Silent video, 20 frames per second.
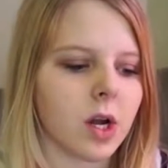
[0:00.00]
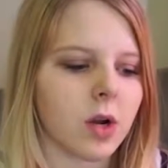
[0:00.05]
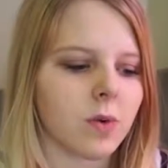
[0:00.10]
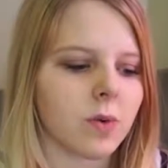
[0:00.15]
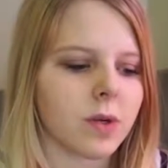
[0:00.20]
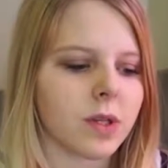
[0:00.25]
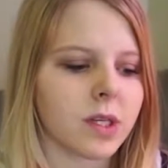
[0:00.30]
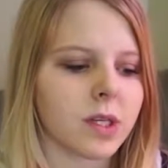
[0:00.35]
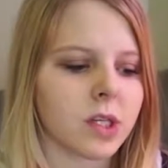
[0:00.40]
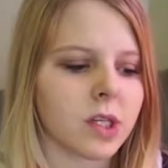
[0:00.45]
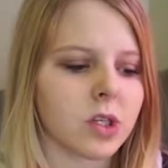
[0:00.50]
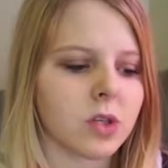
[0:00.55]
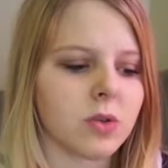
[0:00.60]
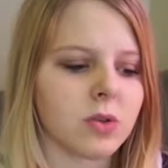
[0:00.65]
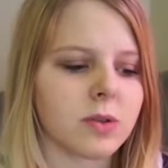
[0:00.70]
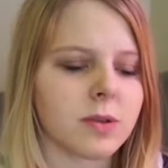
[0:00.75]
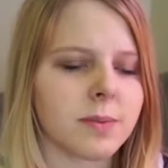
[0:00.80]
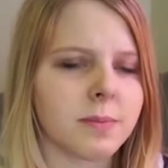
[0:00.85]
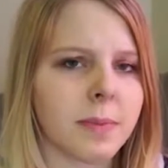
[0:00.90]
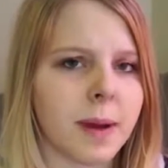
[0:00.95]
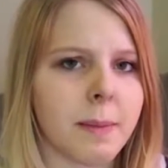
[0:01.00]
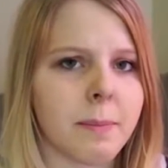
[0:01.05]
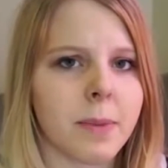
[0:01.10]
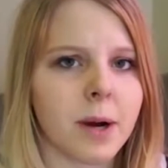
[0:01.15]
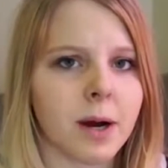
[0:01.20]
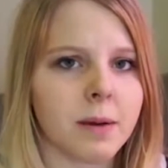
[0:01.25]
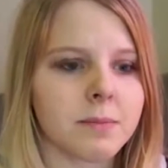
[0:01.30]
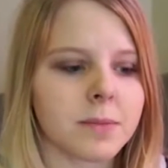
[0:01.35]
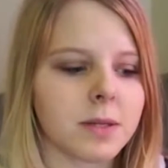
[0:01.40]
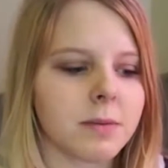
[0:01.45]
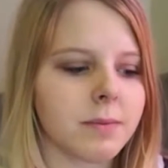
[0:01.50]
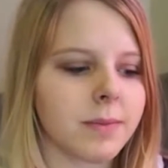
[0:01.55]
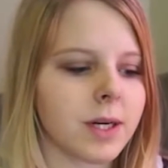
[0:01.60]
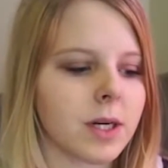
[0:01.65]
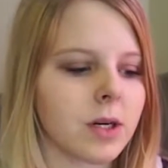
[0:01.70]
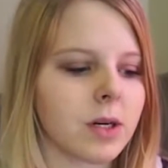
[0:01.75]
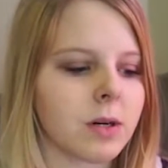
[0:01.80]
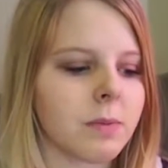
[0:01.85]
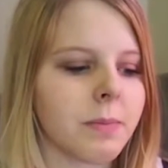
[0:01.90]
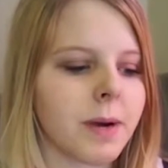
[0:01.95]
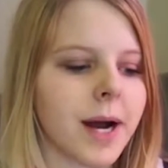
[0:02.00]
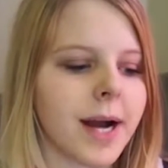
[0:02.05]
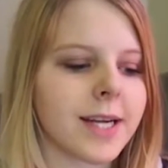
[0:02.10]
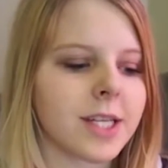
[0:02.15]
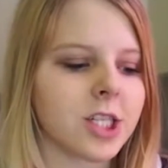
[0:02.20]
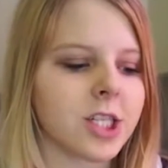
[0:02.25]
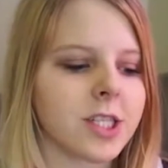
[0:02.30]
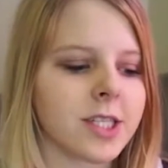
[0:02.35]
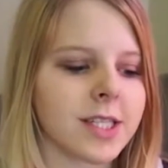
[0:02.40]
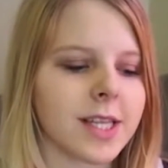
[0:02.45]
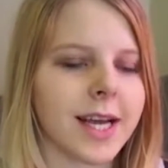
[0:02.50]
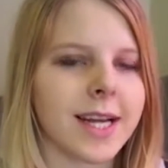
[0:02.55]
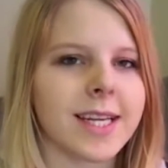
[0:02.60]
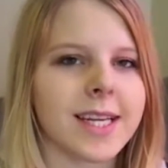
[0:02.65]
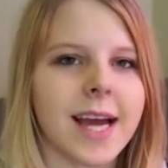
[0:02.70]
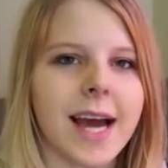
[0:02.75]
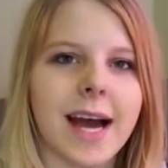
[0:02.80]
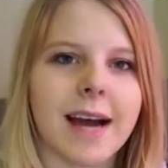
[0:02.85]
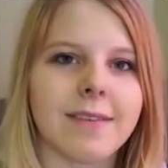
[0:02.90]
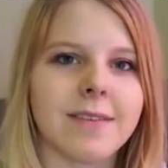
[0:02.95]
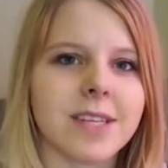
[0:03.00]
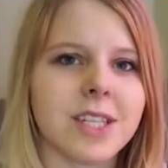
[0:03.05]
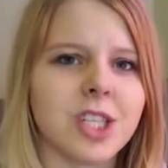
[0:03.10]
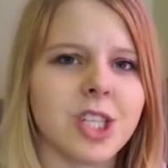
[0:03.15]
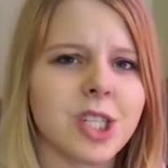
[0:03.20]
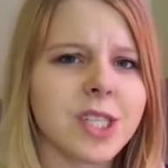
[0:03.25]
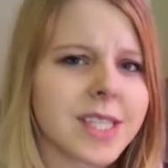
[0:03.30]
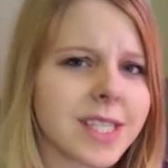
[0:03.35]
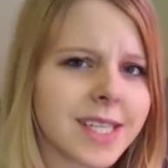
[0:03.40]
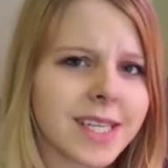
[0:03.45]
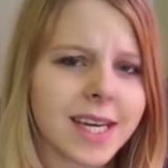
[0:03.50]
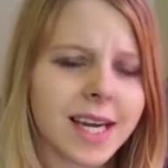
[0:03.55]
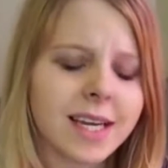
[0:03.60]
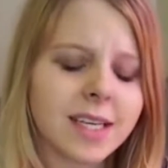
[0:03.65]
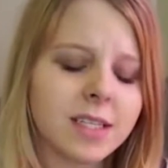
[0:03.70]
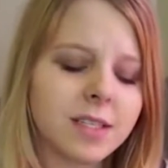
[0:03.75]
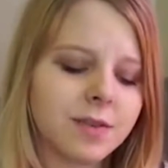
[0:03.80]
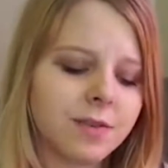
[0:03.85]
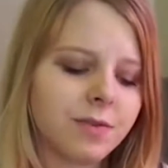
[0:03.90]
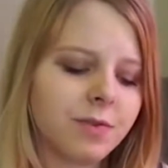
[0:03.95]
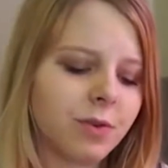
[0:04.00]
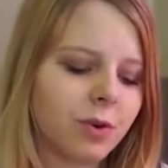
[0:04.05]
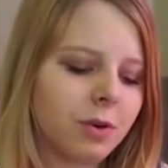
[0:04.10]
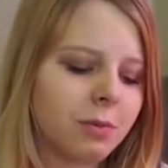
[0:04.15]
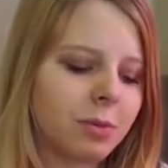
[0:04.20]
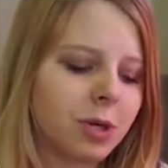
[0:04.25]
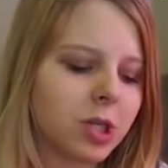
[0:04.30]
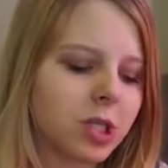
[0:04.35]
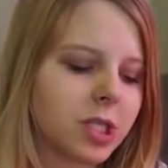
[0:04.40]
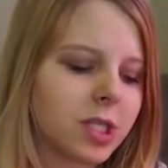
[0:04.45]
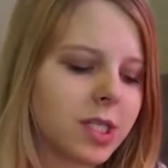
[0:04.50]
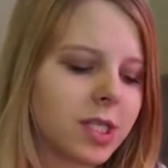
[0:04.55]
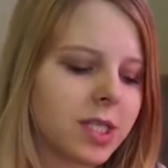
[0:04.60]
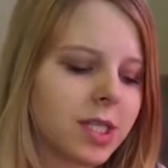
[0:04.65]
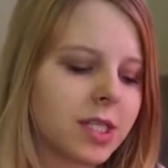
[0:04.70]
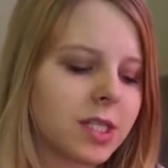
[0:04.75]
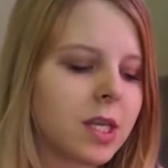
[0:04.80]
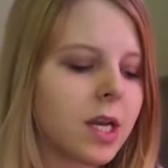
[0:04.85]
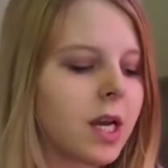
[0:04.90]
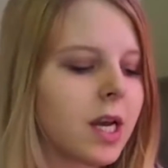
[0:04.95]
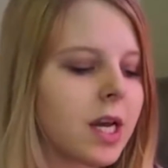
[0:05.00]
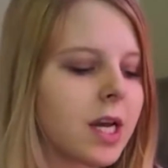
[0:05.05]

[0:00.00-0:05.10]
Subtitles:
really use my pumped milk, but I just like to have it just in case for emergencies.